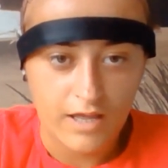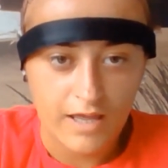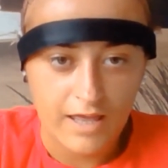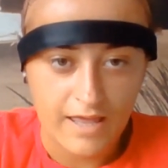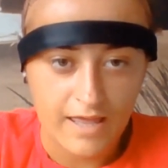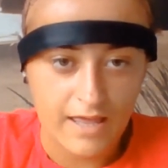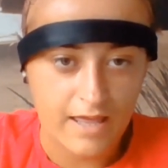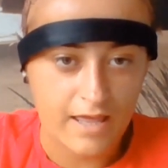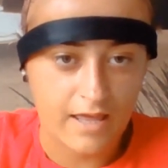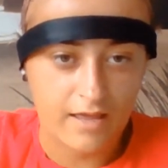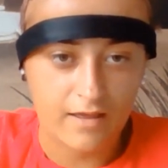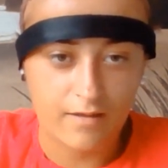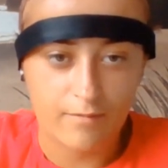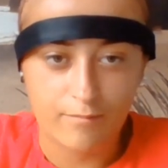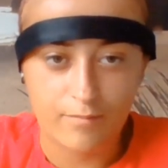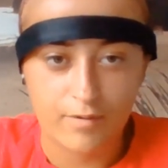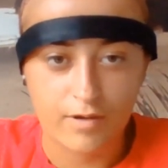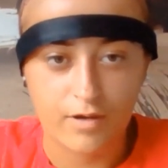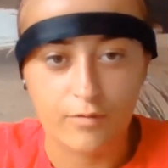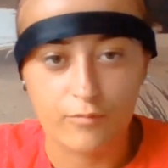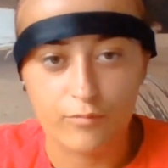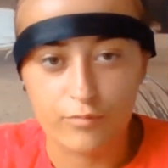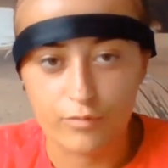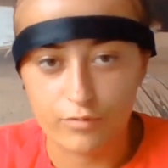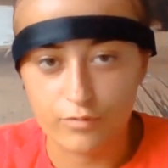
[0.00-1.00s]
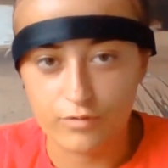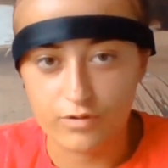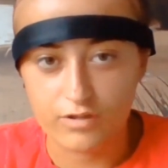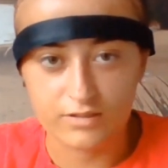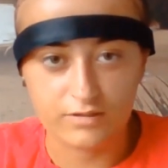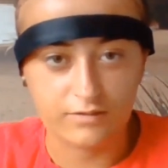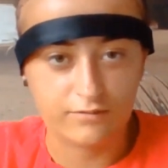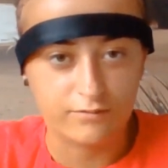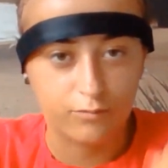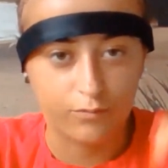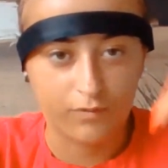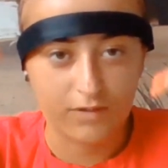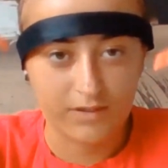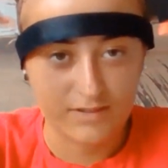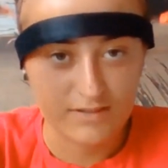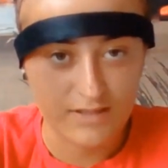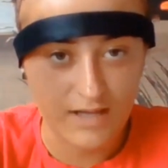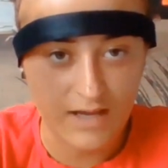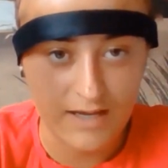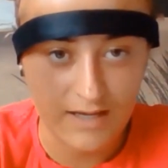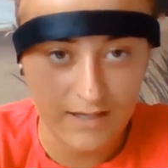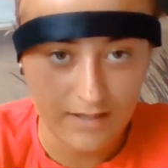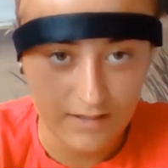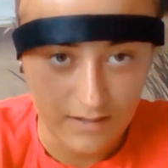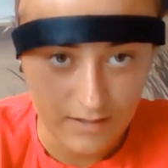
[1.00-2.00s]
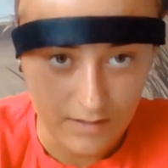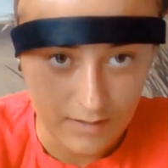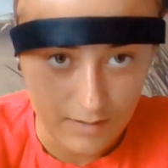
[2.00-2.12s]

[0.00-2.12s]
hair per root, because otherwise that